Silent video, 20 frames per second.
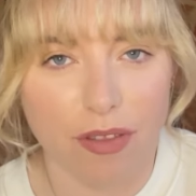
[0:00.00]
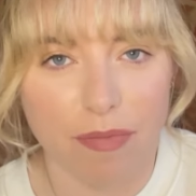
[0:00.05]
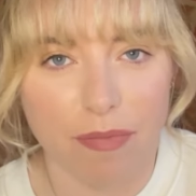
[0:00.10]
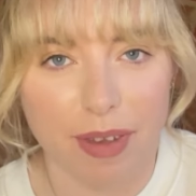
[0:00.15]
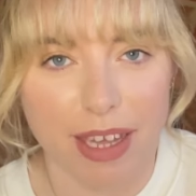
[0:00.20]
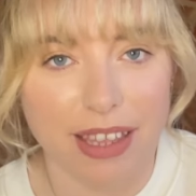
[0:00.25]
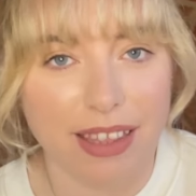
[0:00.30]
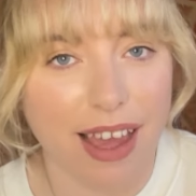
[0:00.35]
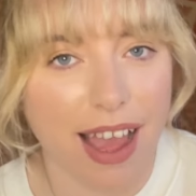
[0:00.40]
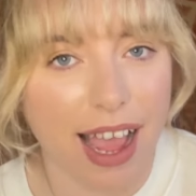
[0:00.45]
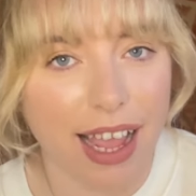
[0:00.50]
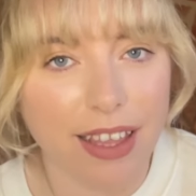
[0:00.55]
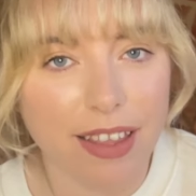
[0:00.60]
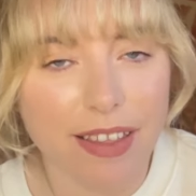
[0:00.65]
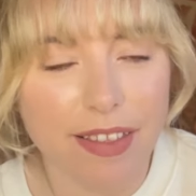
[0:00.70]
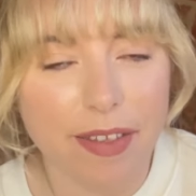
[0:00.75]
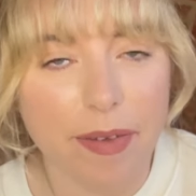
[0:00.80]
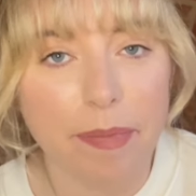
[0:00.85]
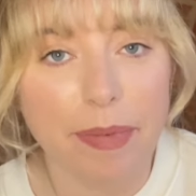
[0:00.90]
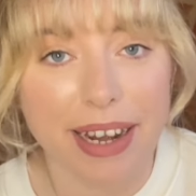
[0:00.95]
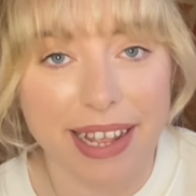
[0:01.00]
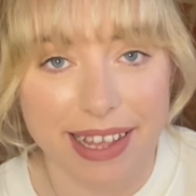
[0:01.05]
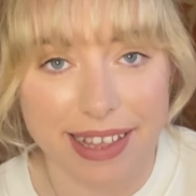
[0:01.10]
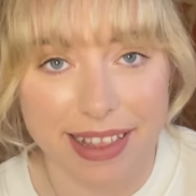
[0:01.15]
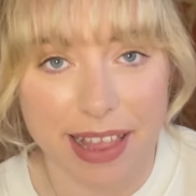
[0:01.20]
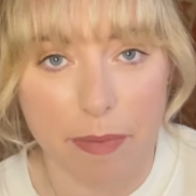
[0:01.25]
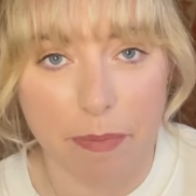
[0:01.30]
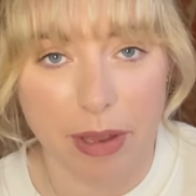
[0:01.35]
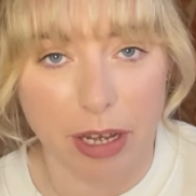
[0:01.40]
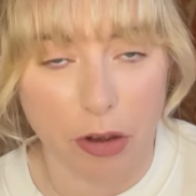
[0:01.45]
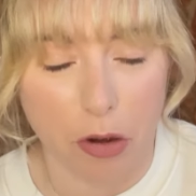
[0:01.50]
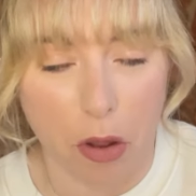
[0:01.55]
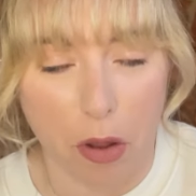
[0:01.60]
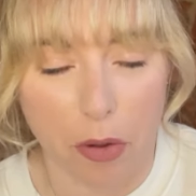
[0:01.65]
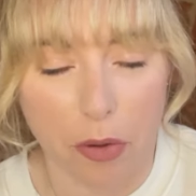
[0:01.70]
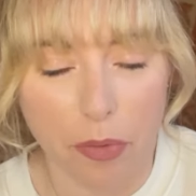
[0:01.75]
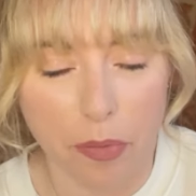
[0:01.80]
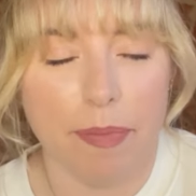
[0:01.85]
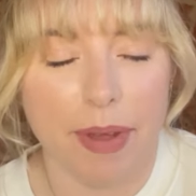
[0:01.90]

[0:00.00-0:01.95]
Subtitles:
me to answer, please let me know.